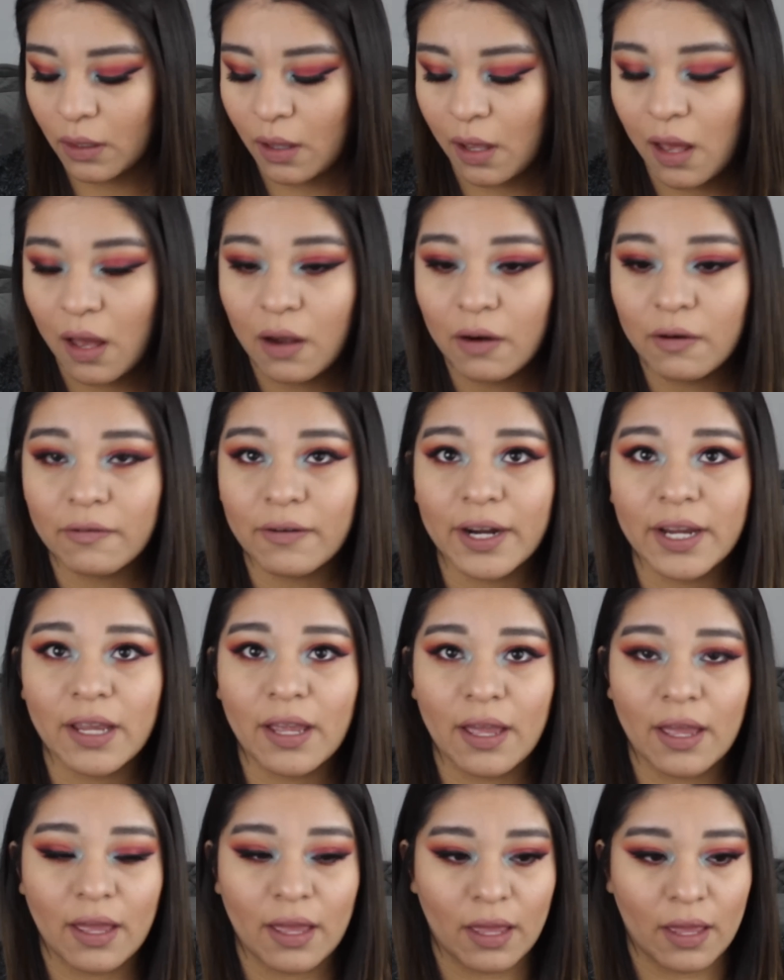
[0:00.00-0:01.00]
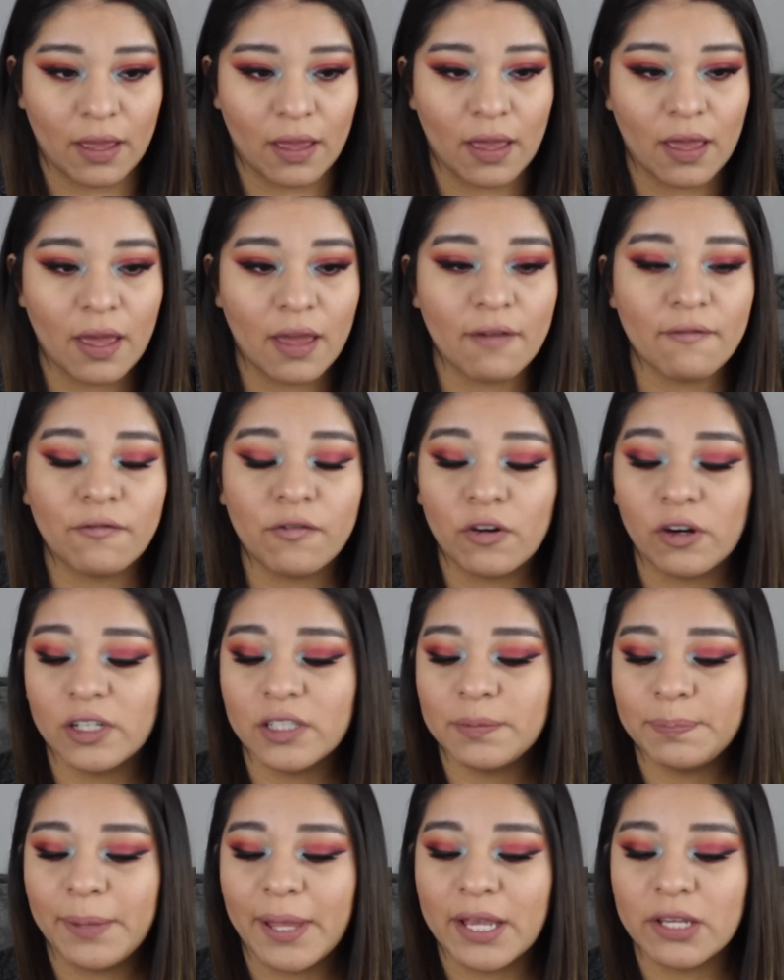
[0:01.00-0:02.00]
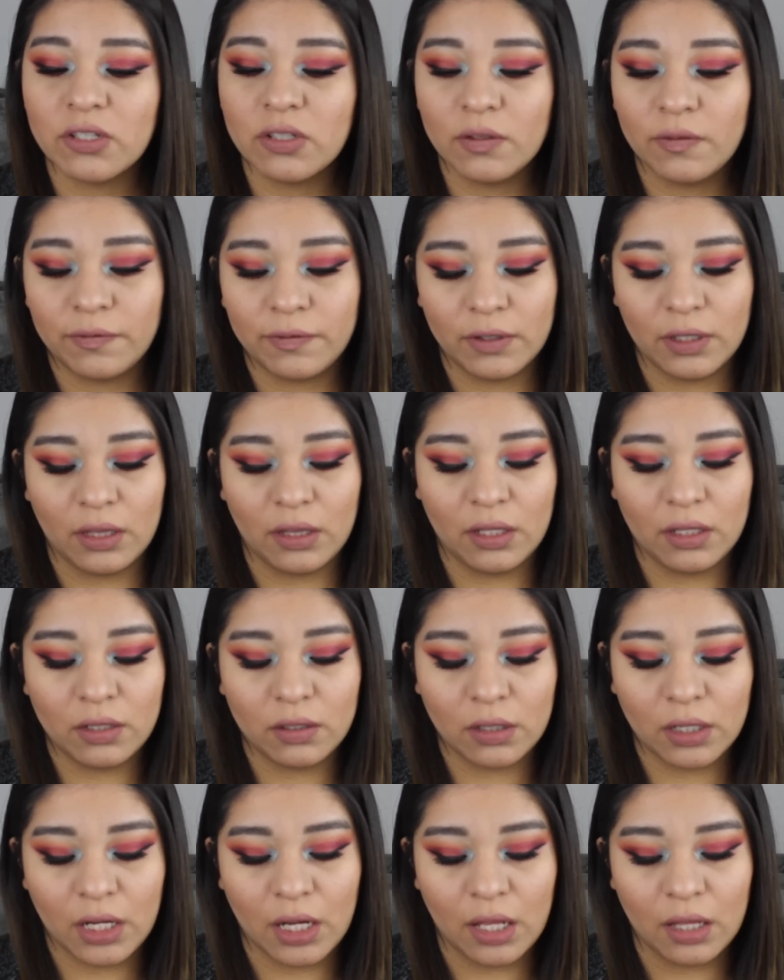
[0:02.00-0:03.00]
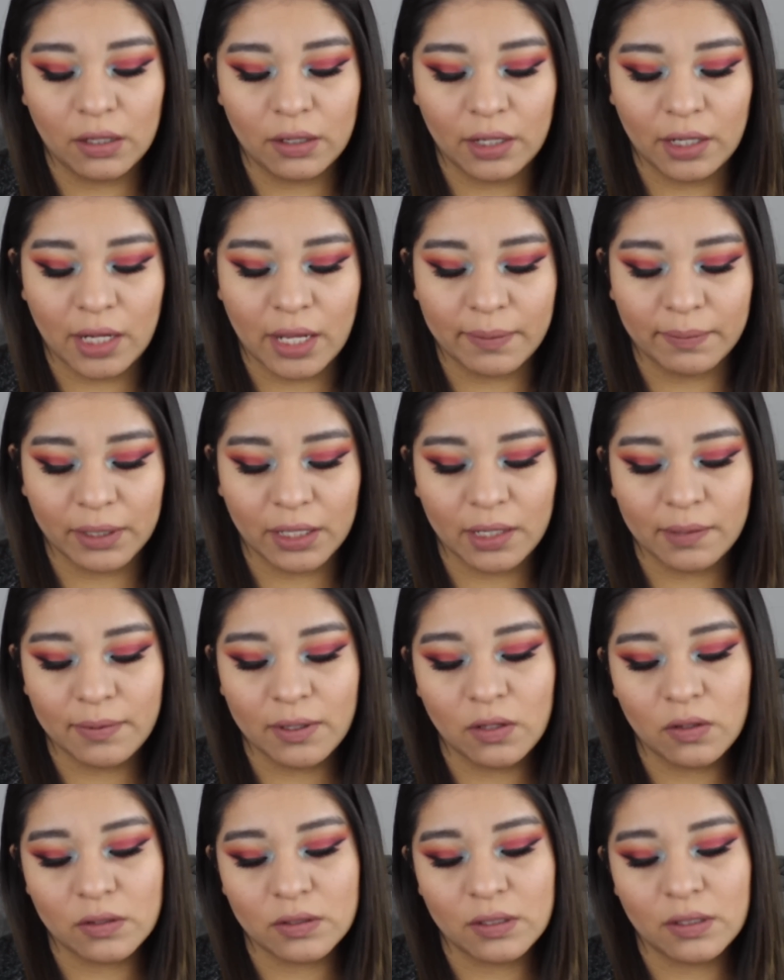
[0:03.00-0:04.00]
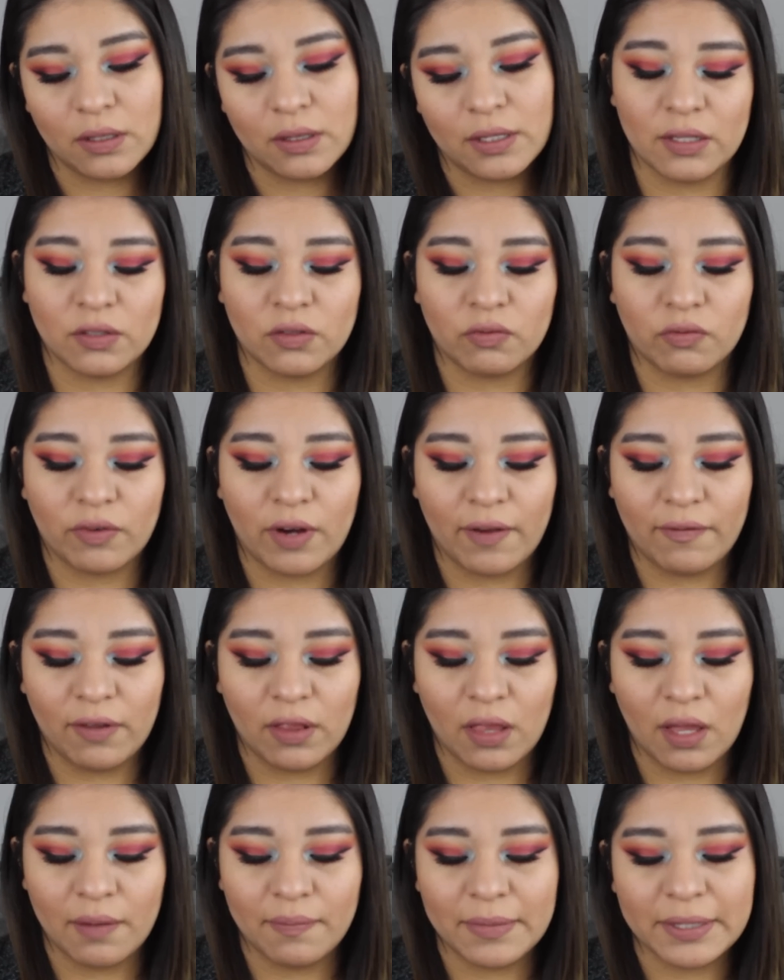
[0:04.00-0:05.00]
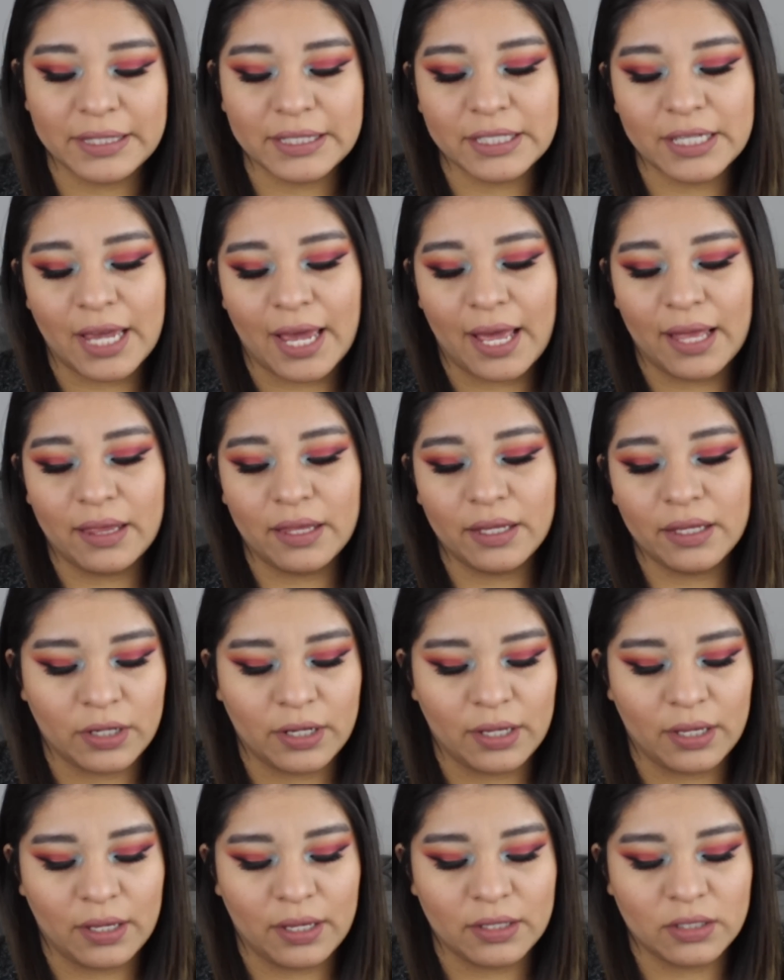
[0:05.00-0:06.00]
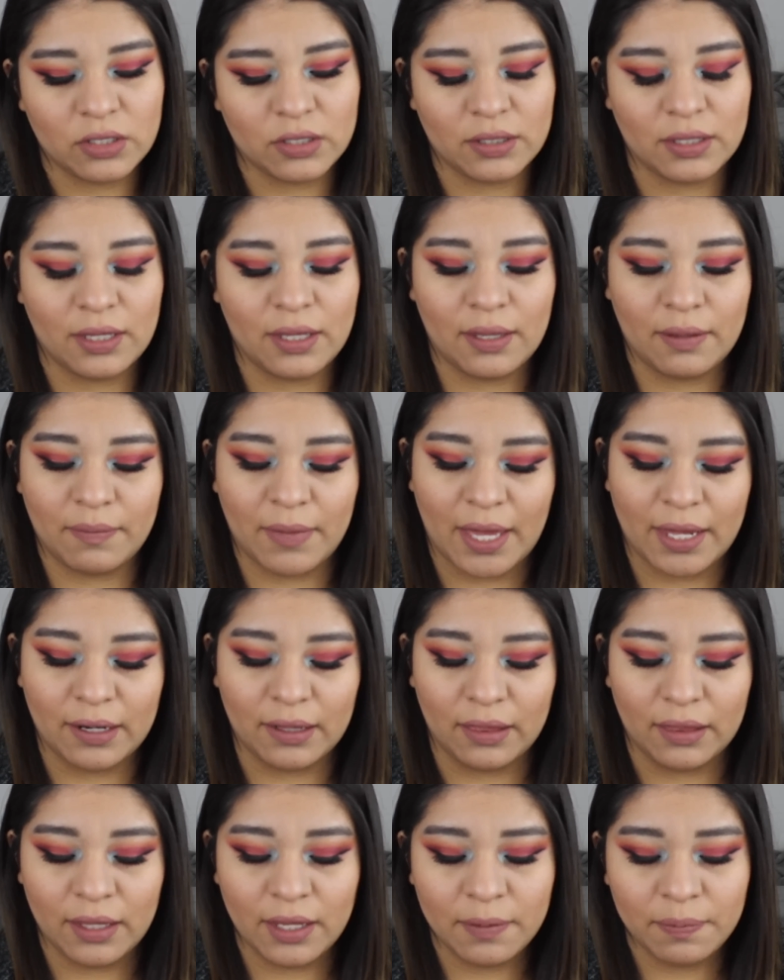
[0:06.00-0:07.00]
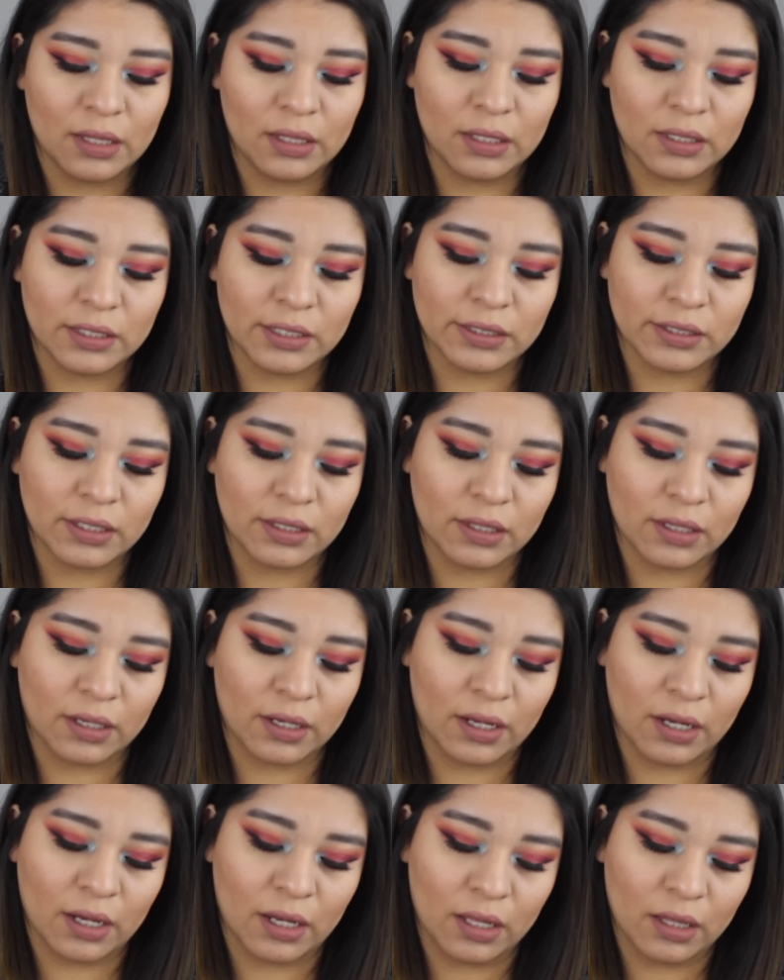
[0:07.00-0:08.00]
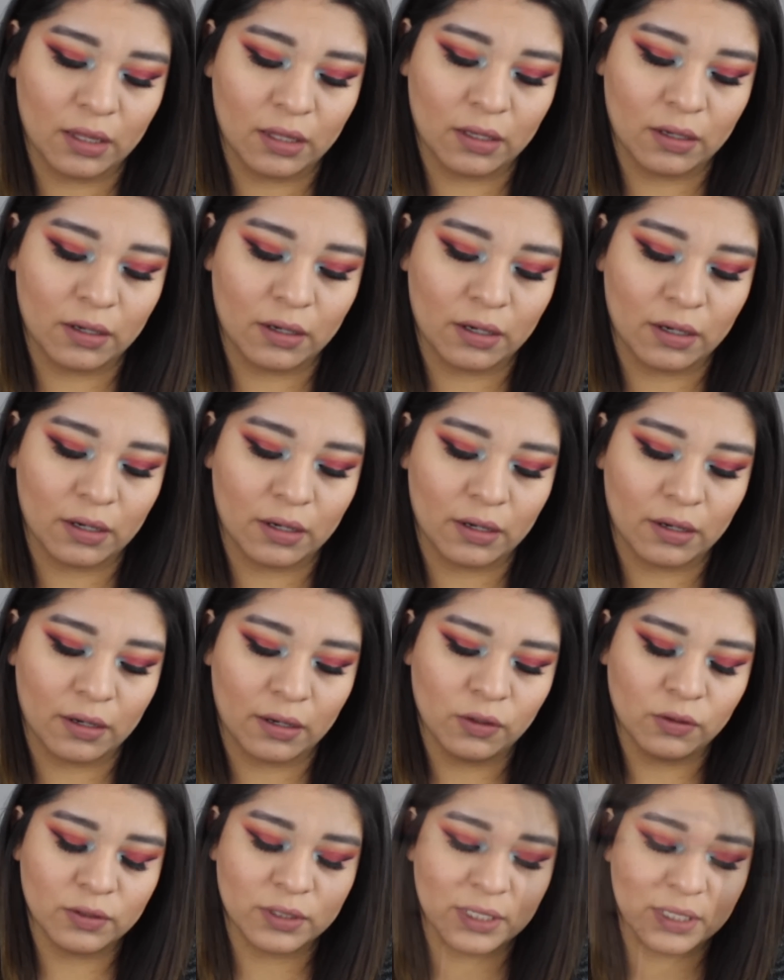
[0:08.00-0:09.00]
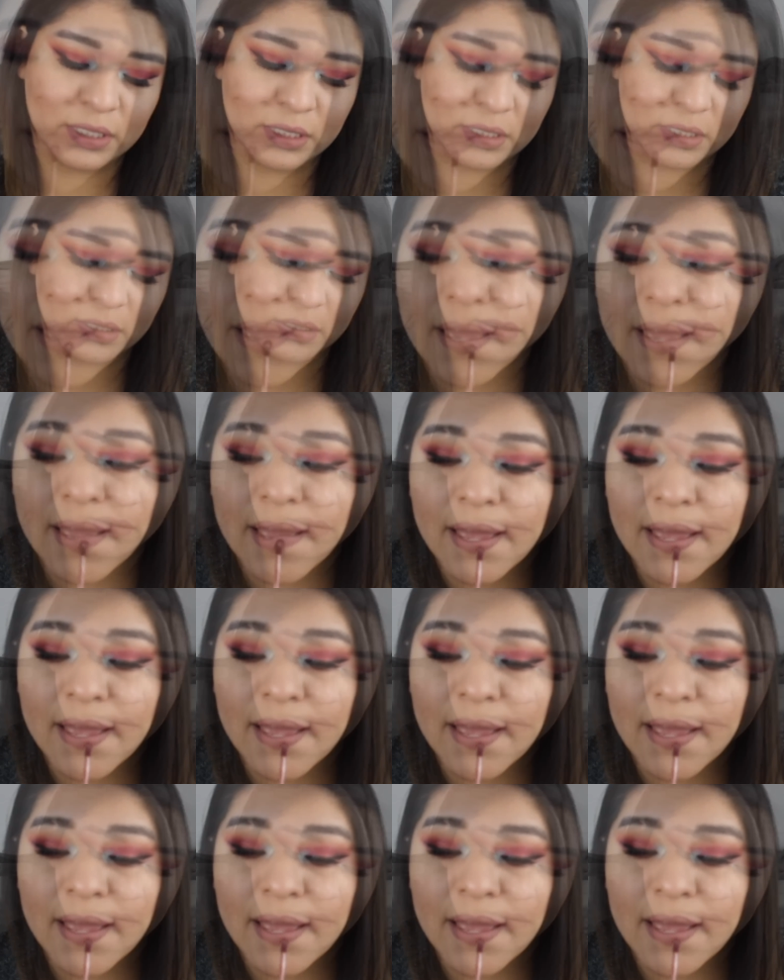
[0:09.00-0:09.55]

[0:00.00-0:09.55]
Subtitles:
Alright. And for a splash of a little color, I'm going to be using this Revlon Metallic HD Matted Lip. And this is in the color Lucent.